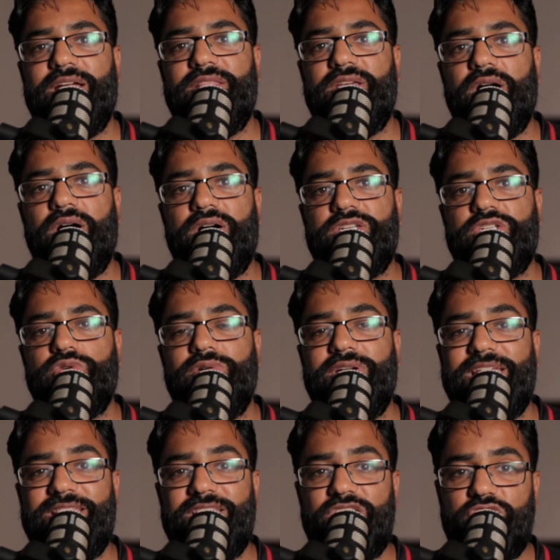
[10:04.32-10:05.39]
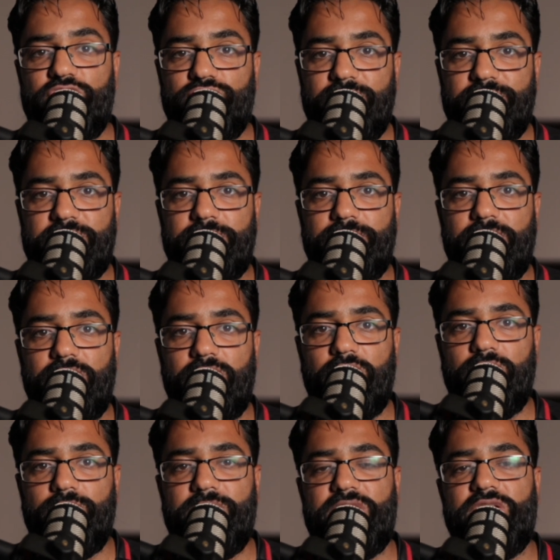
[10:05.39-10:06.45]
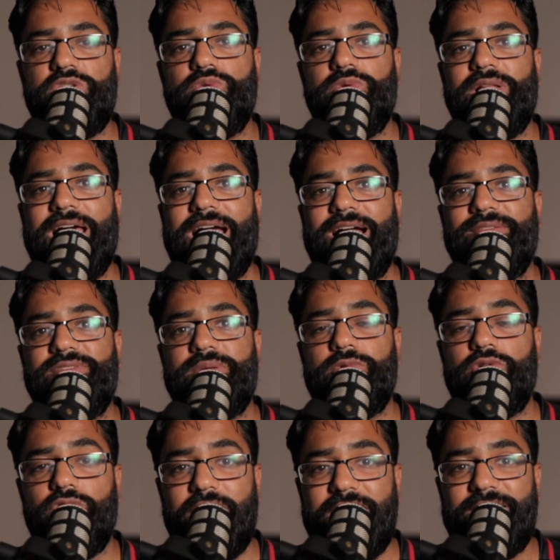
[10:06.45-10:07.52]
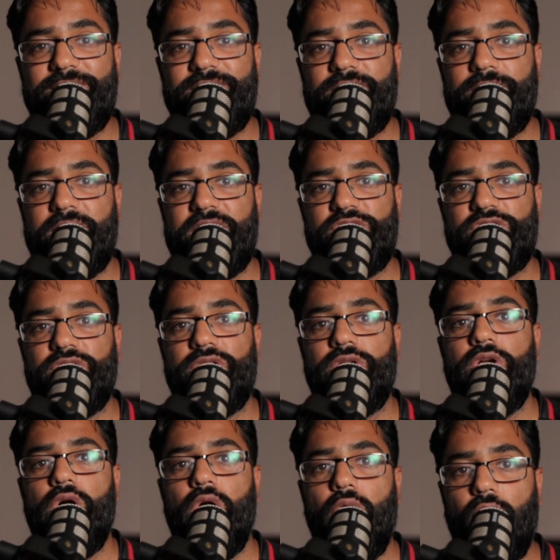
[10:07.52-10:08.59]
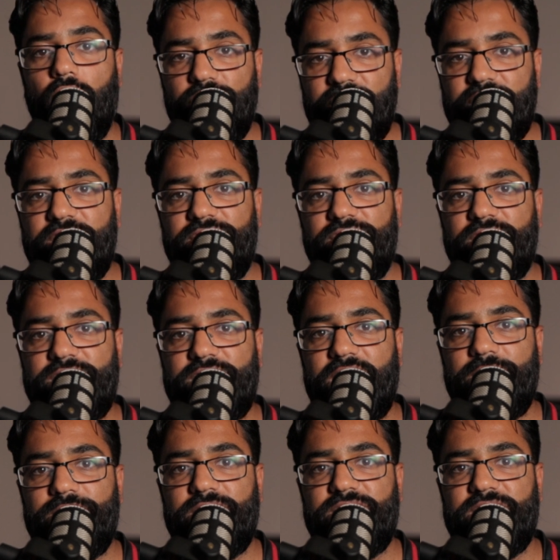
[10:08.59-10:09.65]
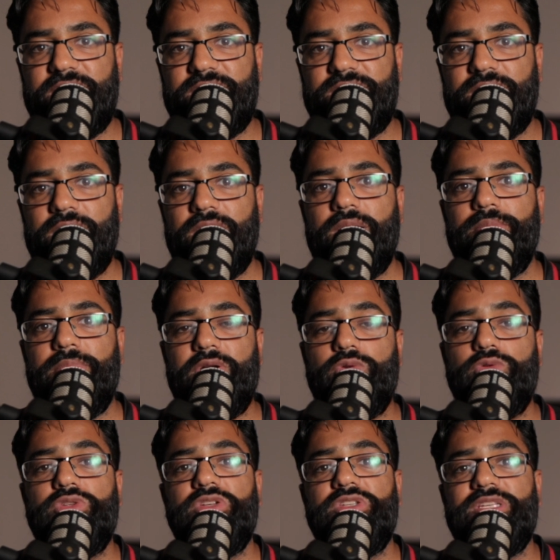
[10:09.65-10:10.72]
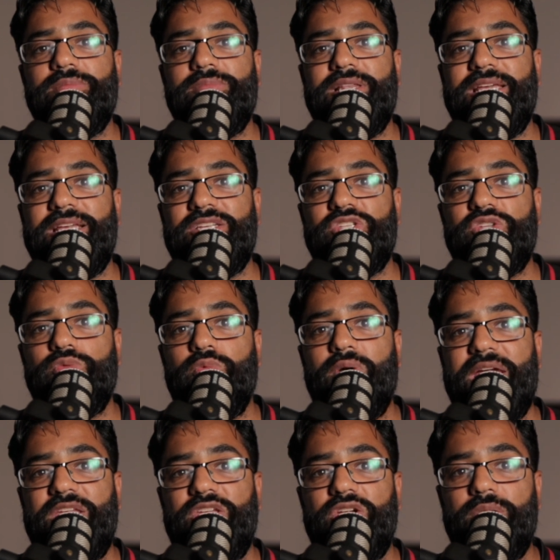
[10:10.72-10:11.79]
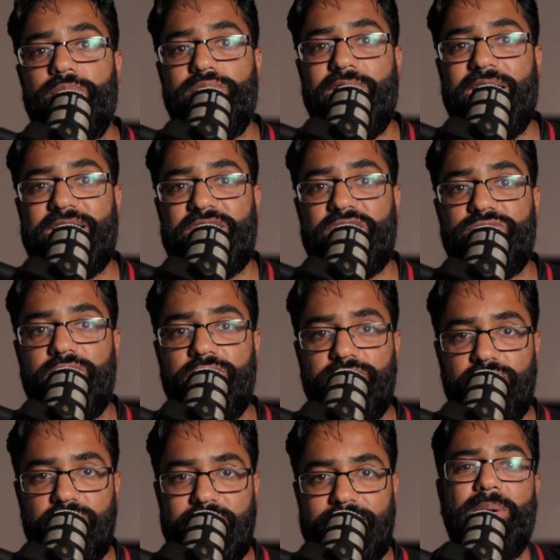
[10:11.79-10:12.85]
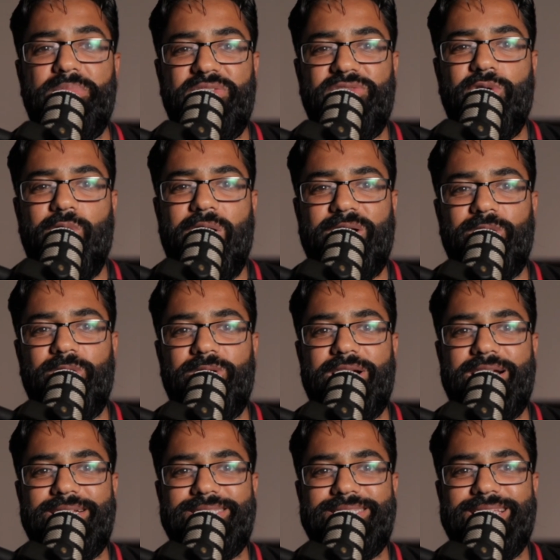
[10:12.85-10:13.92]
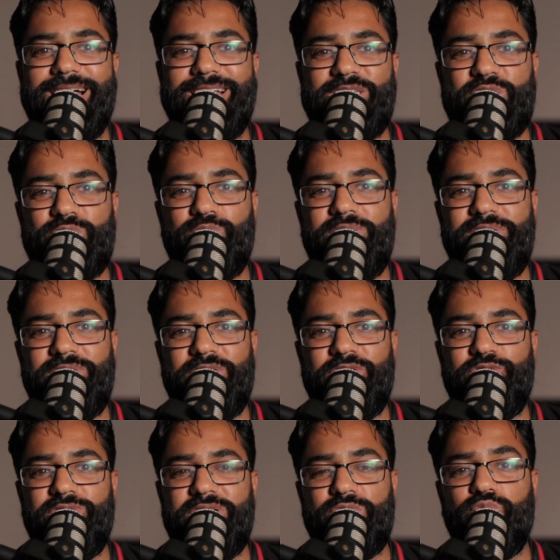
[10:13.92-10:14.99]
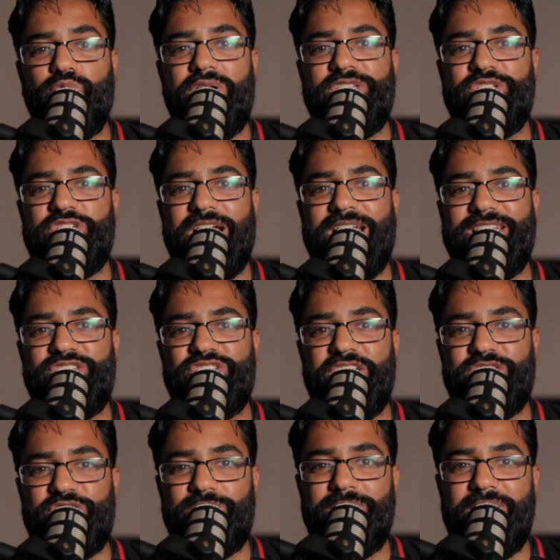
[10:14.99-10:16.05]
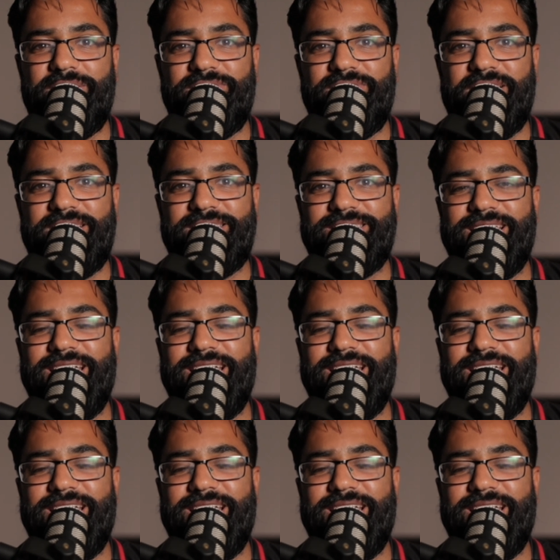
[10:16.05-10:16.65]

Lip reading: out the article in the description below because we will have some great information on the different type of tests, but also some links to where you can practice for free. But before I go, guys, I just want to address one challenge that you may face,